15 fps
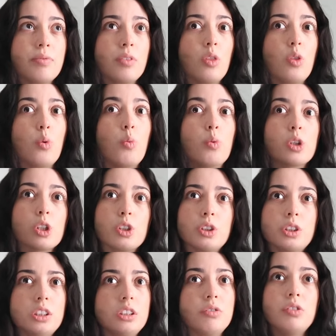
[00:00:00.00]
the
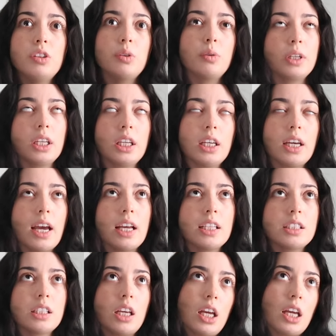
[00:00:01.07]
world is viewing it
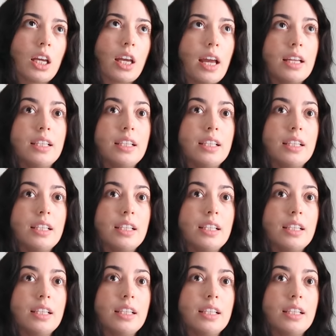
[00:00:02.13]
as like